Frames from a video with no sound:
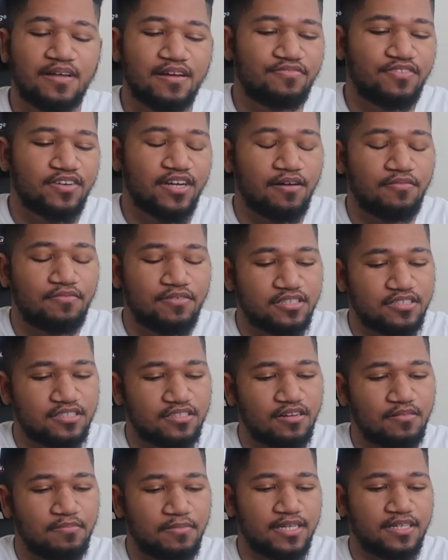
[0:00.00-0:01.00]
I forgot what it's
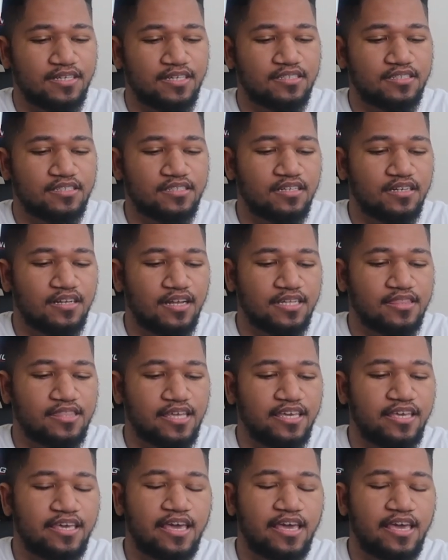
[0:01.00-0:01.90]
song, but it's something like that.